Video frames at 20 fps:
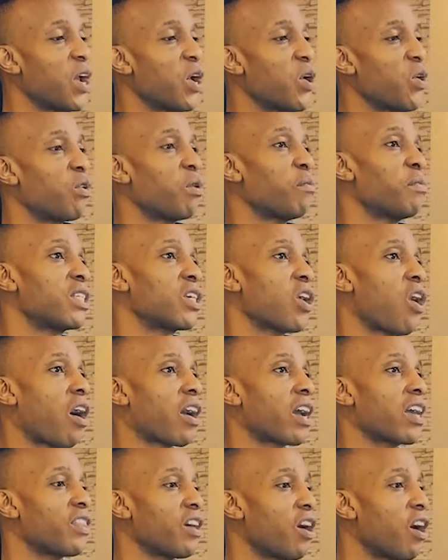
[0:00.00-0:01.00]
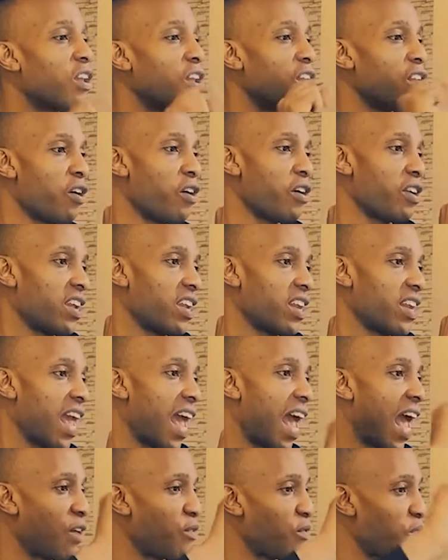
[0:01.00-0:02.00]
we'll be talking the unlearning
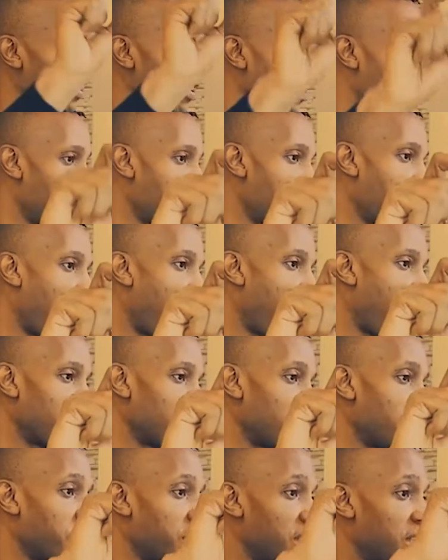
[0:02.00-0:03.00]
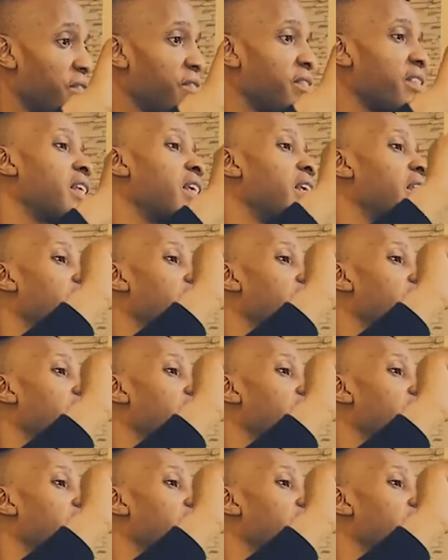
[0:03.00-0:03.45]
and relearning part, specifically